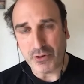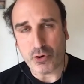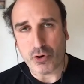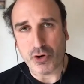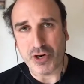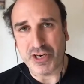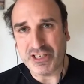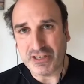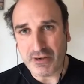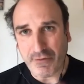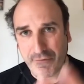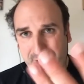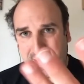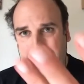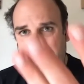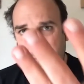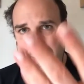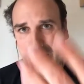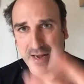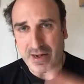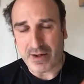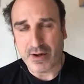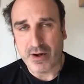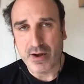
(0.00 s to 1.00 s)
encourage if any
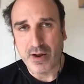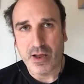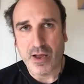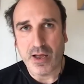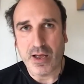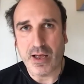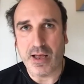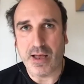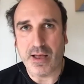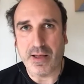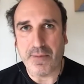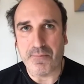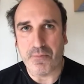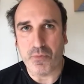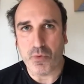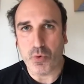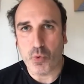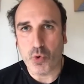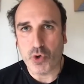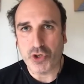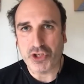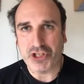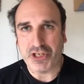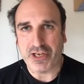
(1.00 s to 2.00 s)
man
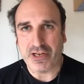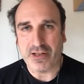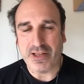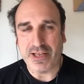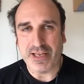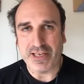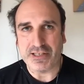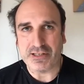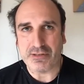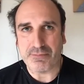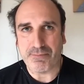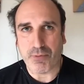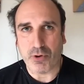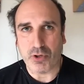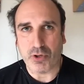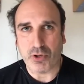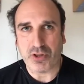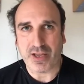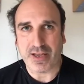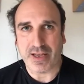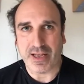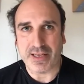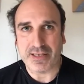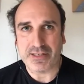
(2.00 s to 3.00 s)
watching this
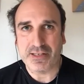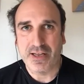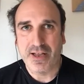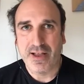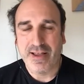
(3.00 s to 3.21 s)
podcast,